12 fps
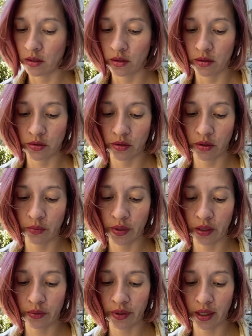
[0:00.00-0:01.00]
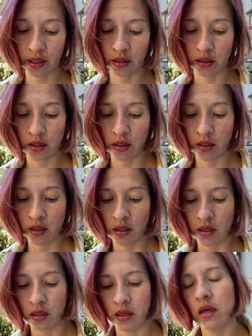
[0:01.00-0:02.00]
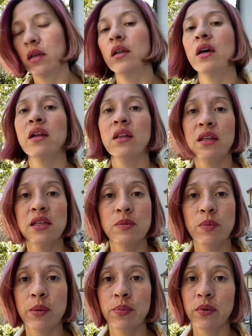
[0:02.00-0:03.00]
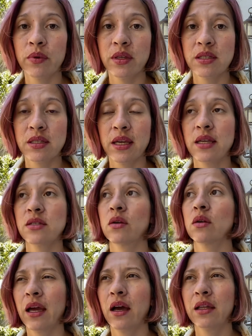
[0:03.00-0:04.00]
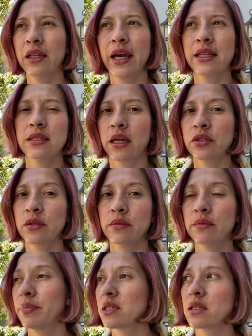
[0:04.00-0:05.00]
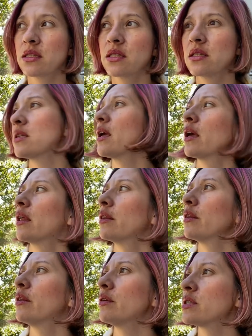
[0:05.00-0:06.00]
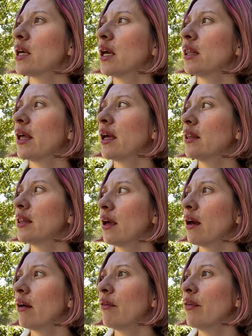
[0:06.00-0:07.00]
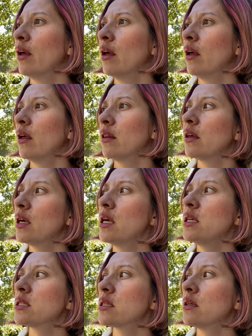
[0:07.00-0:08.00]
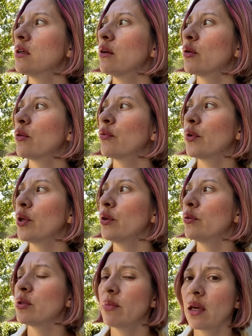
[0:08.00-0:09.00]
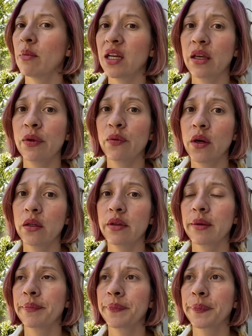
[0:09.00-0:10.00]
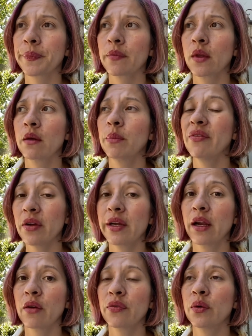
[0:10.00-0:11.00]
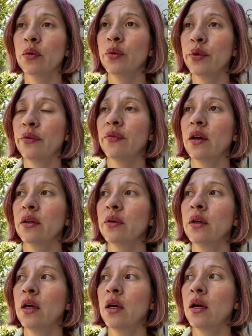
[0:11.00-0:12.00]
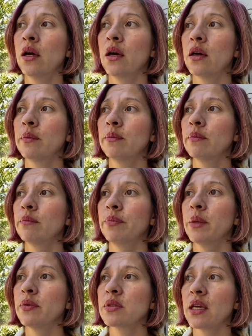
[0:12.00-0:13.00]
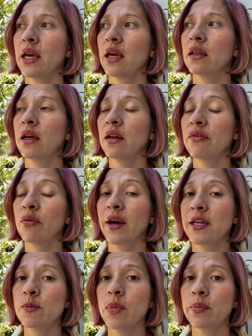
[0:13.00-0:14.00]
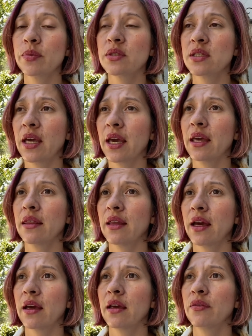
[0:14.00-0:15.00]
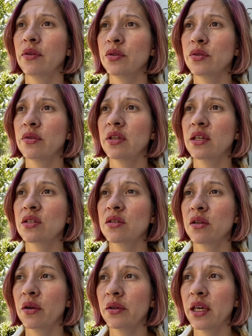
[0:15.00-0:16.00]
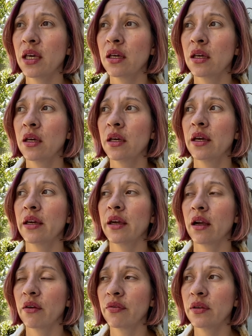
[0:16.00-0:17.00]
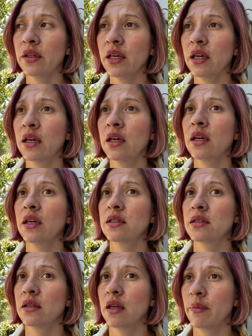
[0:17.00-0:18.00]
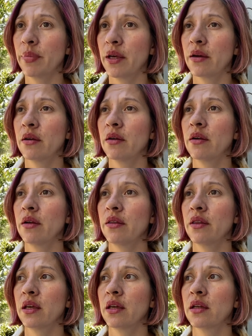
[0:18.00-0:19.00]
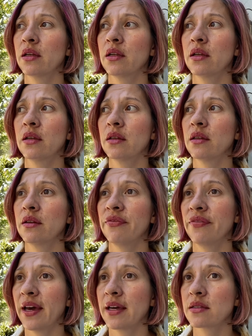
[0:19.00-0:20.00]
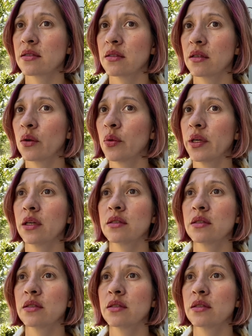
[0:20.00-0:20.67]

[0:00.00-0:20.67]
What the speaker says: So there we go again. A lot of these people these days are online sector businesses, and they're saying that they have the keys for you to make money if you follow them. Be very careful who you follow. People say, a lot of wise people say that if you do things slowly and carefully, it's a lot better than fast and quick.